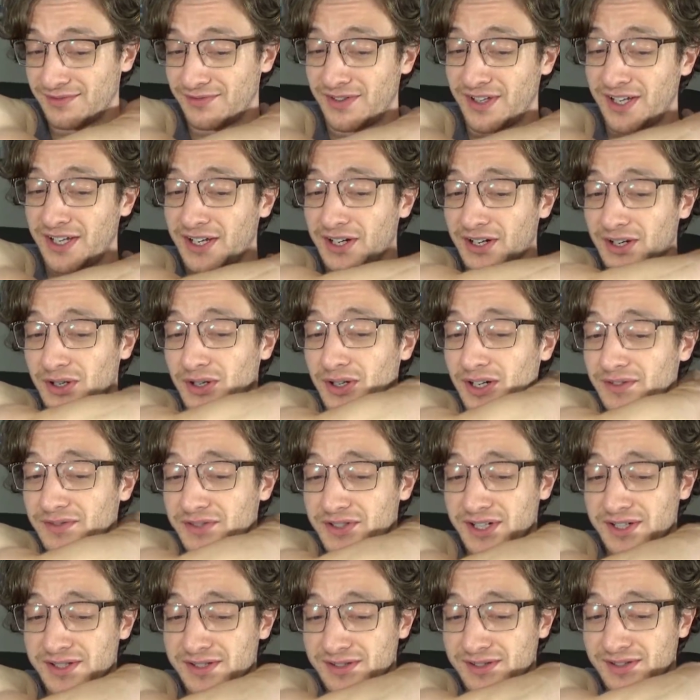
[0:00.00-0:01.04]
video
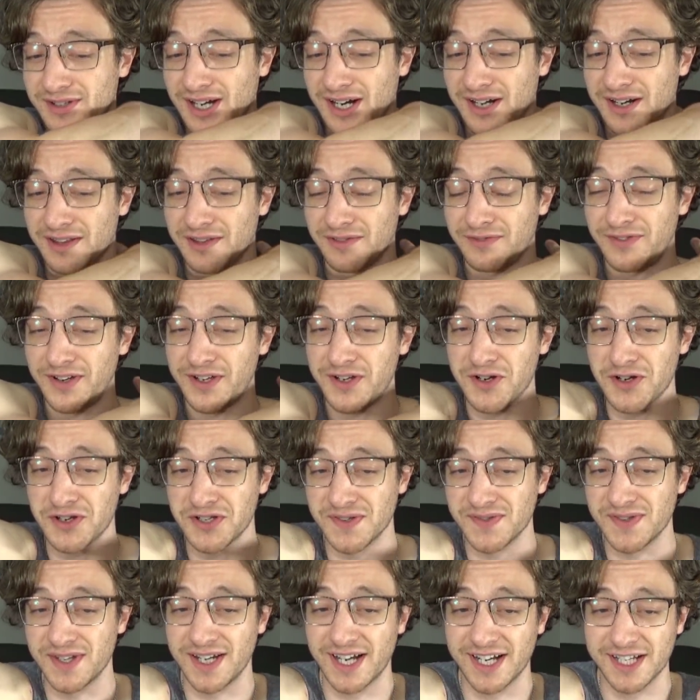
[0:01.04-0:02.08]
of just kind of the
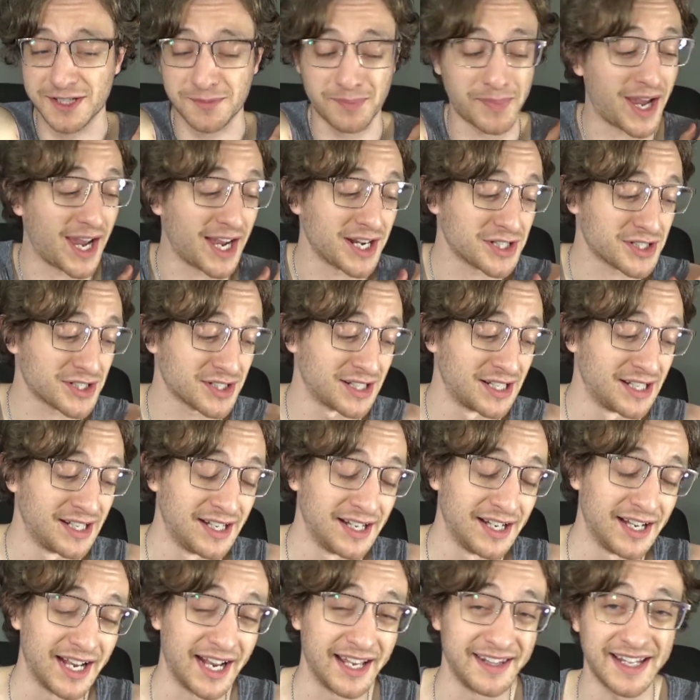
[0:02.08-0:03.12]
features of the next patch,
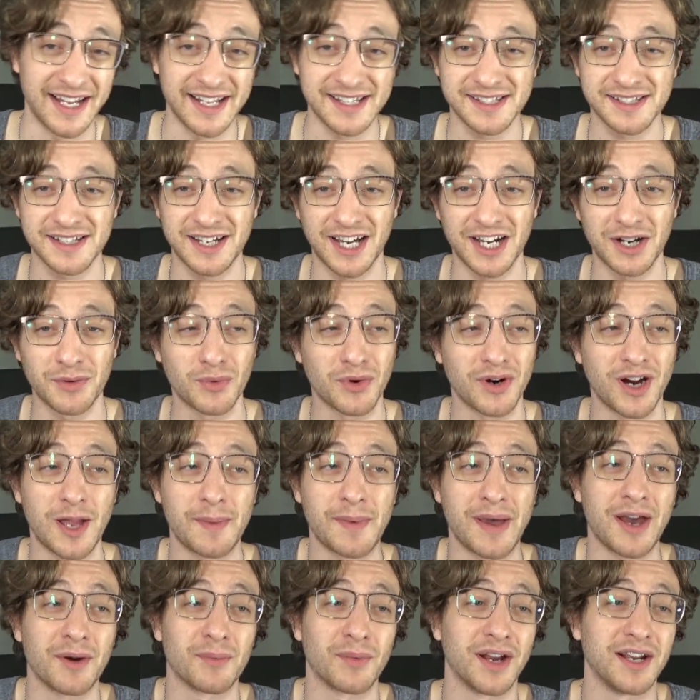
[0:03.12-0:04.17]
and that's kind of
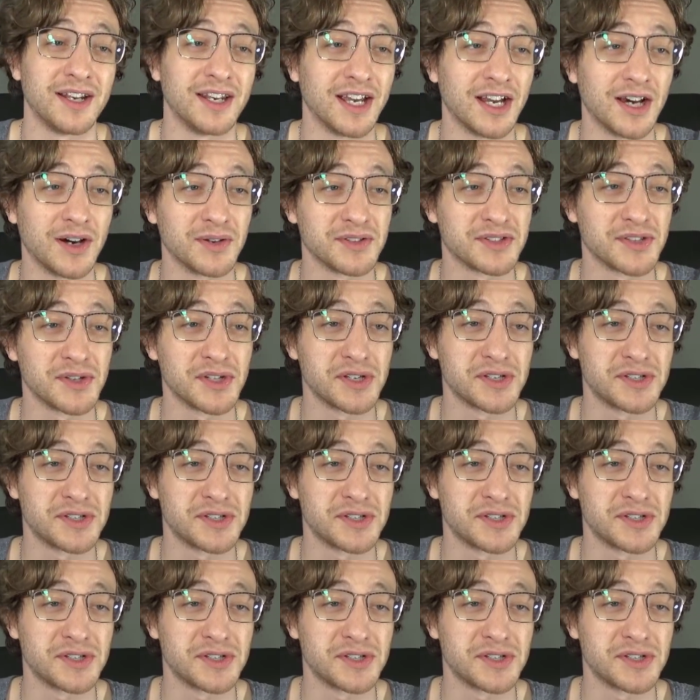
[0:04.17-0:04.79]
where I'm at right now.